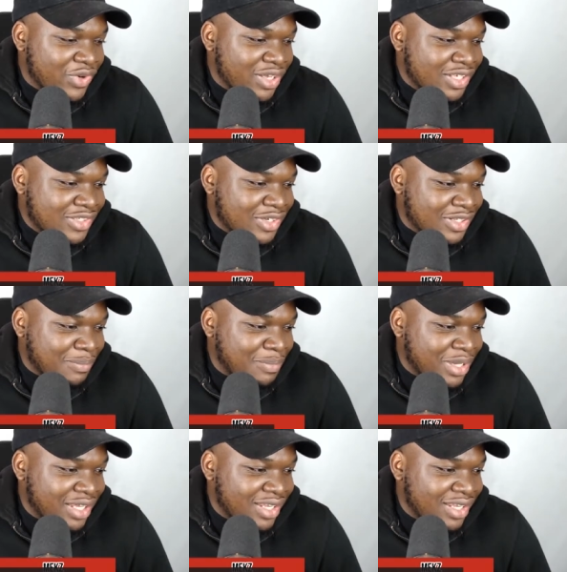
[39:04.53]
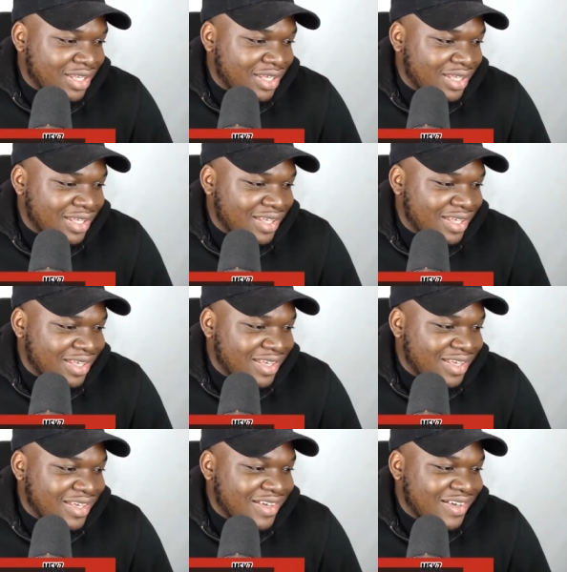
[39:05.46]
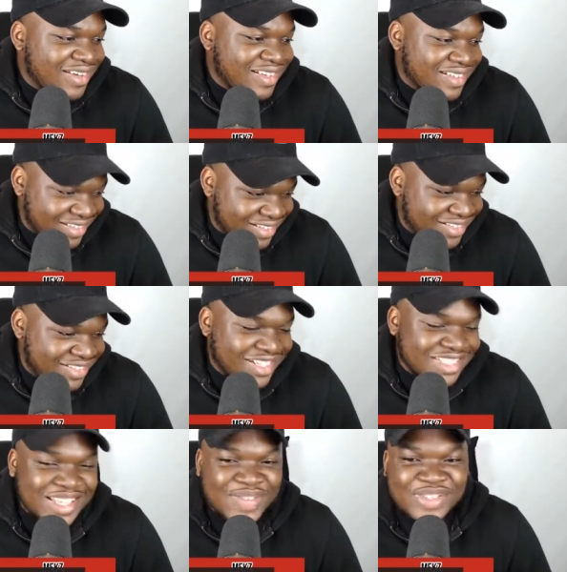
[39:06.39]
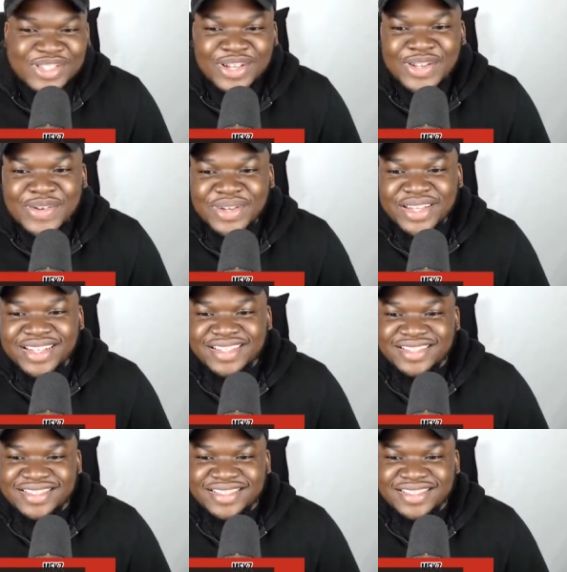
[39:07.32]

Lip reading: He's got the pin. Trent Seven's got the win.